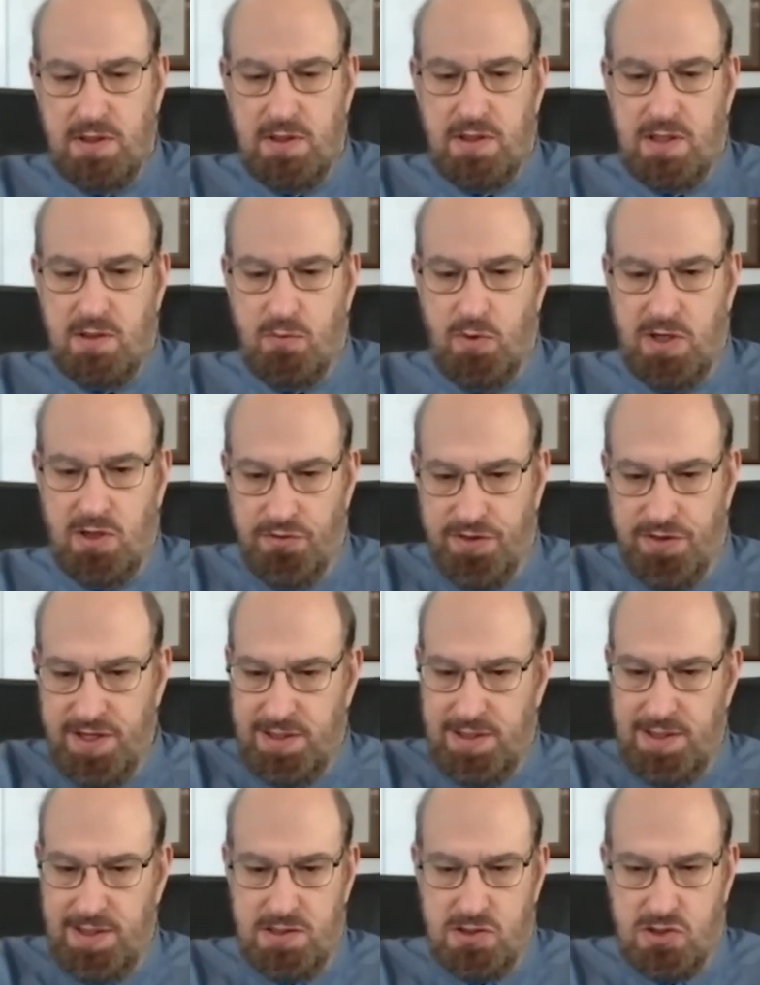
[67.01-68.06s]
that we don't think
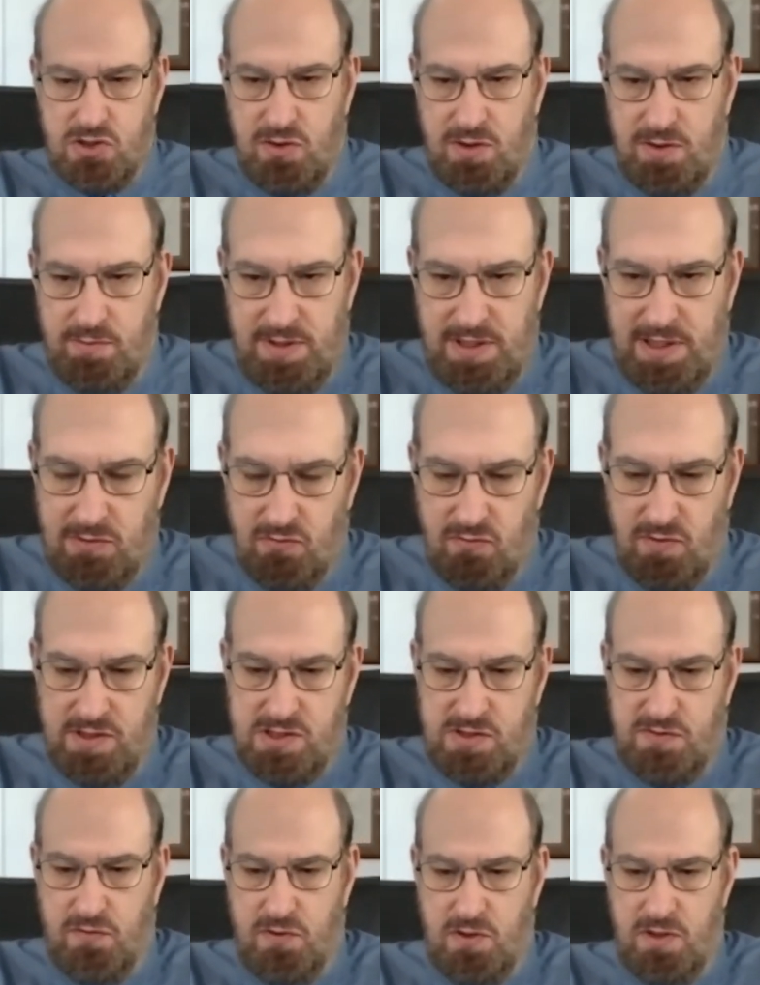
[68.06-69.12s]
needs treatment at
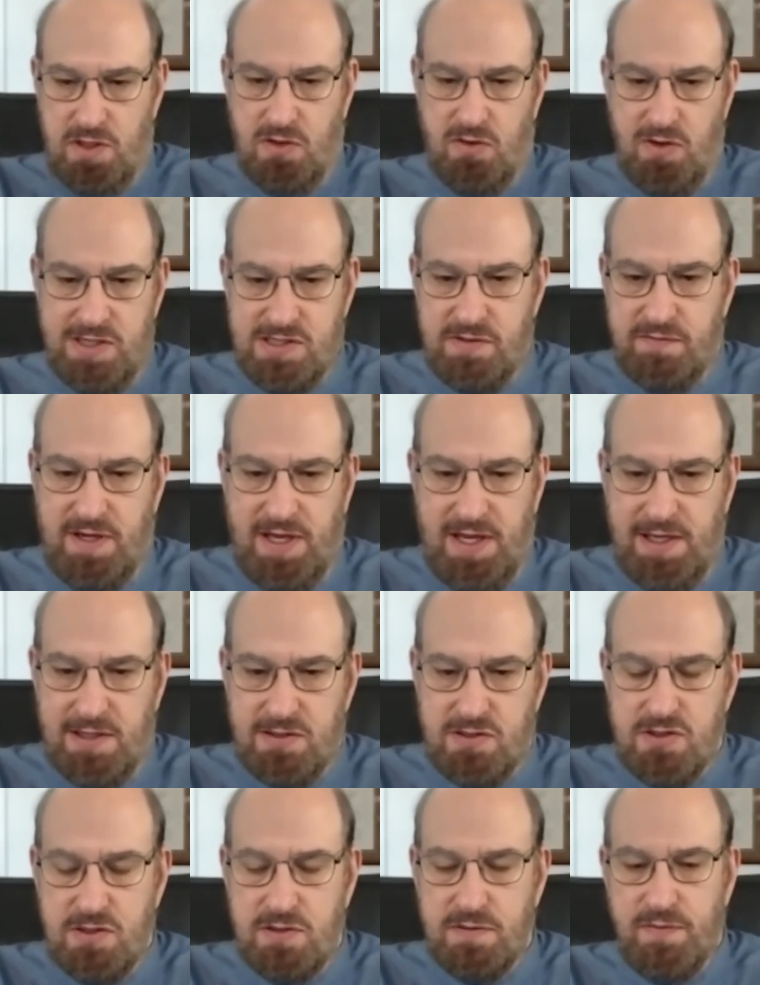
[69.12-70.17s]
risk for an aggressive
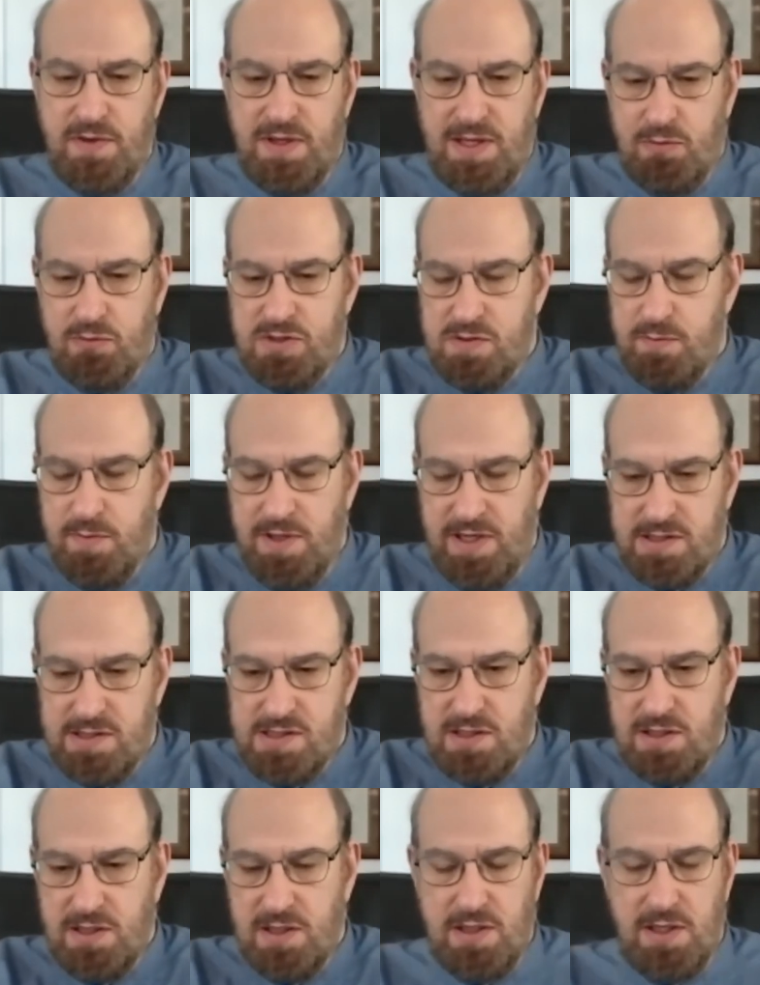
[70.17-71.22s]
cancer that was missed.